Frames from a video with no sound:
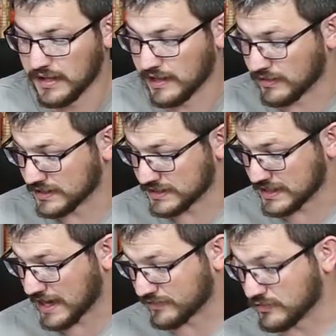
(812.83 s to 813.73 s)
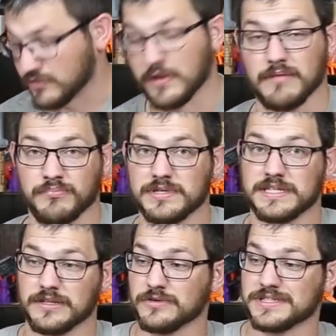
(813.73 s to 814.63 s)
And honestly, after doing all that
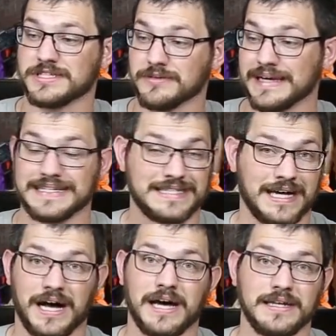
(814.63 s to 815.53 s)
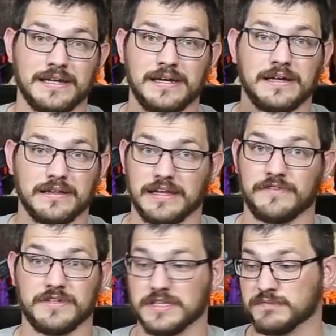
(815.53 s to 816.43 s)
printing, there is still a ton
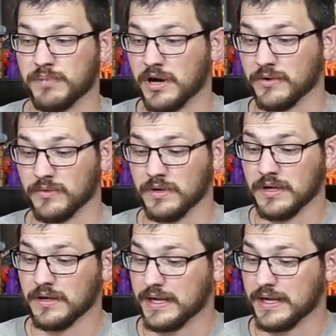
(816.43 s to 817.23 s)
left in this bottle.